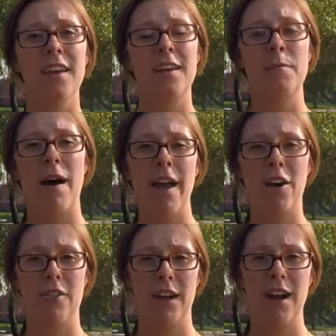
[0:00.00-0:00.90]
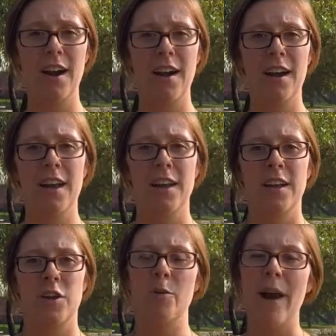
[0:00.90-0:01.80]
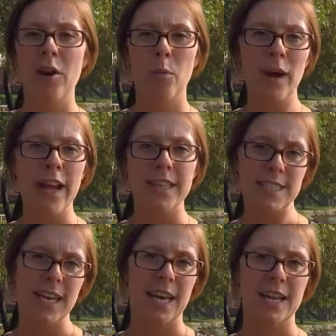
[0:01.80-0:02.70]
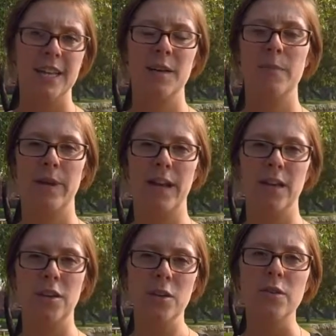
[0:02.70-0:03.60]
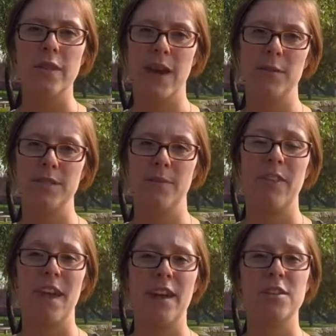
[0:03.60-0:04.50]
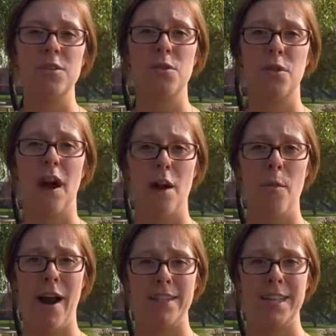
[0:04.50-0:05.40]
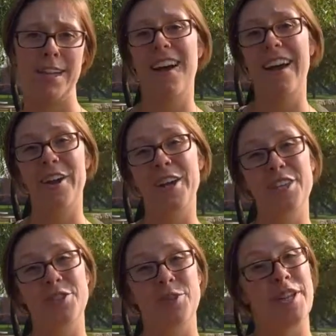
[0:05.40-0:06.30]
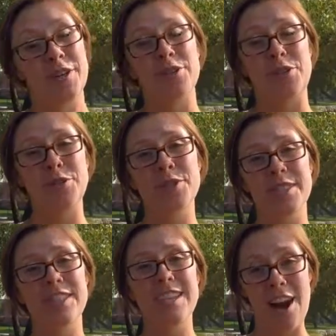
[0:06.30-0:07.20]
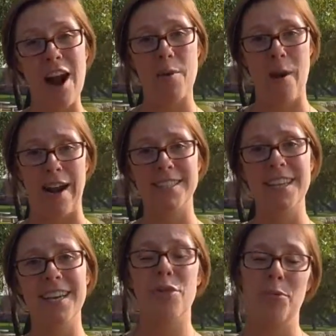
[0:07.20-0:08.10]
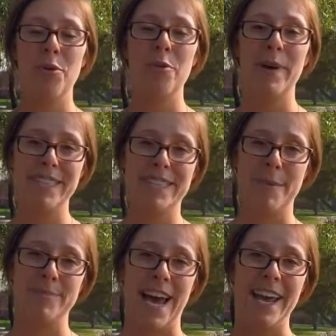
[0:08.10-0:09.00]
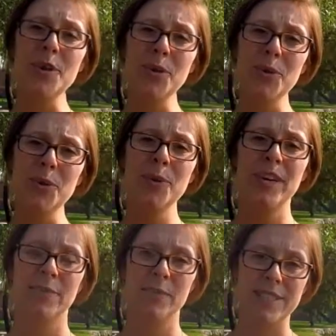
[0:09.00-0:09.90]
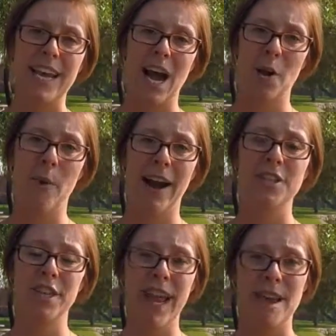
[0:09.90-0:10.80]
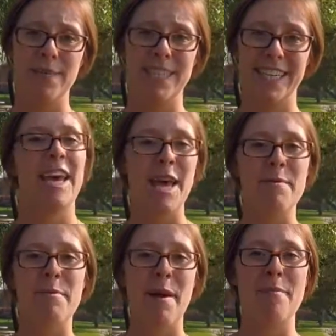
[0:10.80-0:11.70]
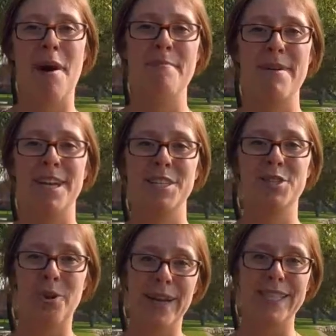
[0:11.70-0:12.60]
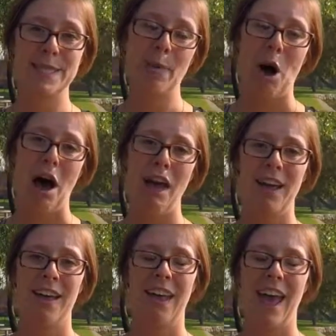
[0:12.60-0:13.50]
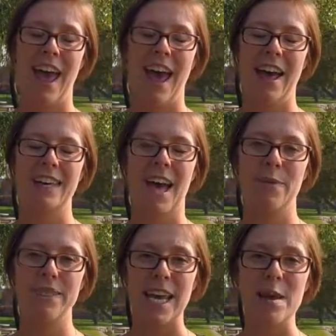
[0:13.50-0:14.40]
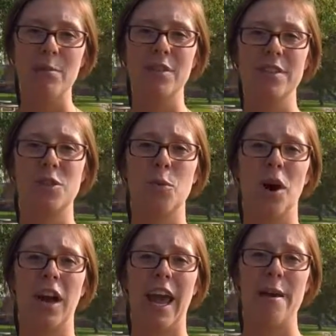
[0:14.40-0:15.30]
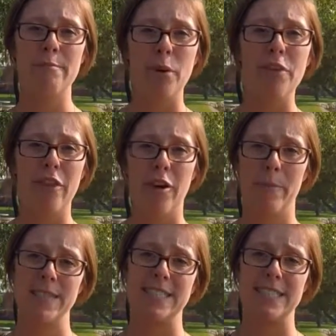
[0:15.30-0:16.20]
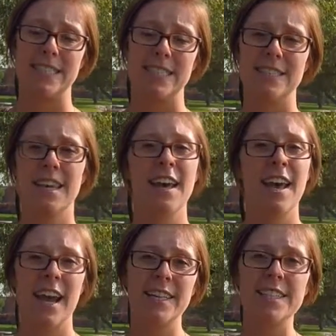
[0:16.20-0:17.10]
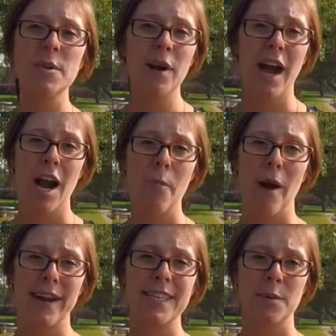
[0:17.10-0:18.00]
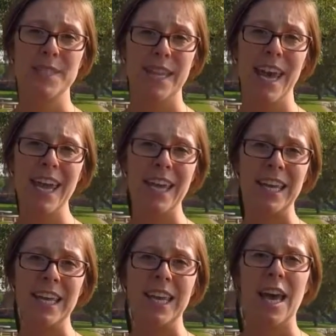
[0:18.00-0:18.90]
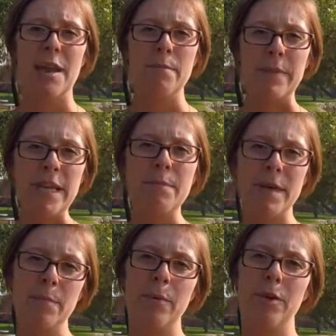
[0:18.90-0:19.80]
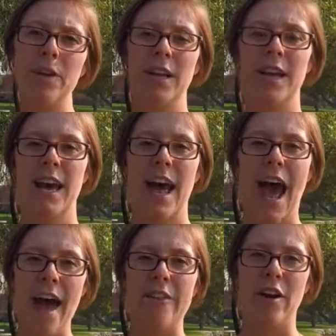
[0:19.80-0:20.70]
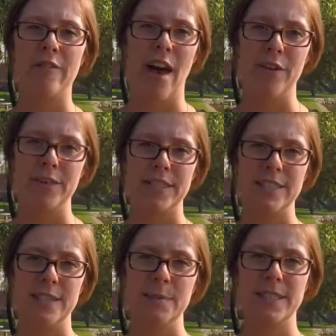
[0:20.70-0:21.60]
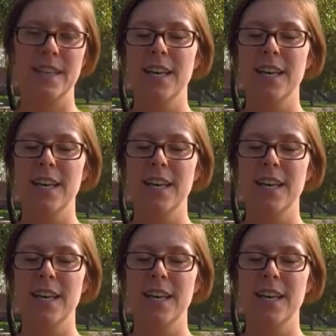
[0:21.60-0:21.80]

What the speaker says: in my career, no matter what I did, but I knew that that was something I could do through chiropractic. I got introduced to chiropractic through my stepdad, who was a chiropractor in Edmonton. Him and my mom made a joint spa, and I was able to work at both of their businesses and see what chiropractic was like and meet people at their value systems.